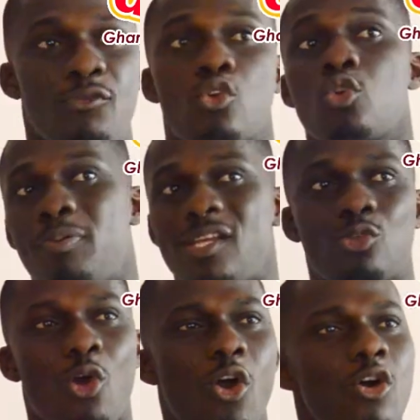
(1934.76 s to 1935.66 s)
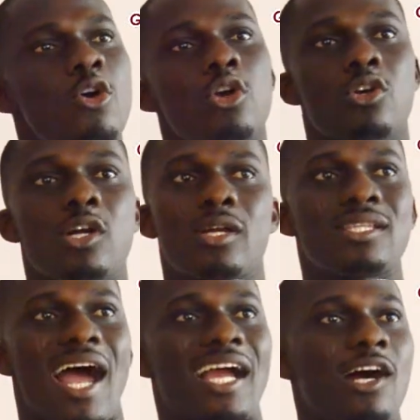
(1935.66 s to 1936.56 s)
for Google Play Store, go
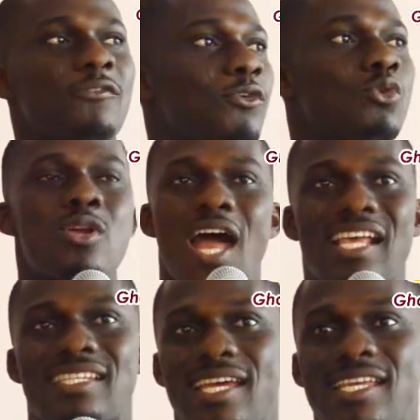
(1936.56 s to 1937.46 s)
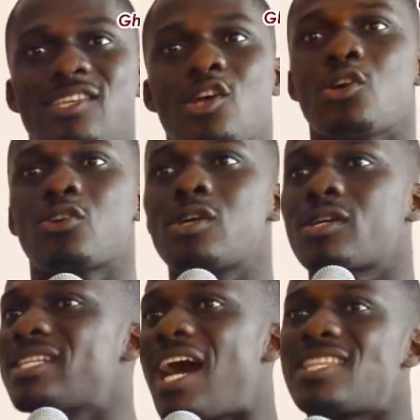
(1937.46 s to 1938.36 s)
create an account for Google AdSense, go
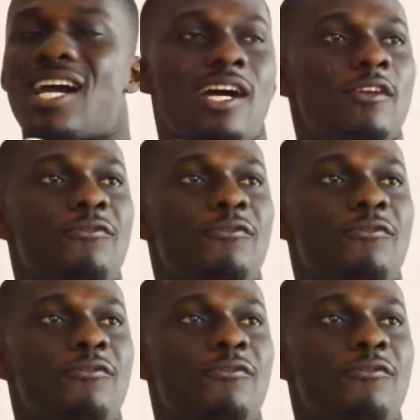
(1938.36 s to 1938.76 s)
create another account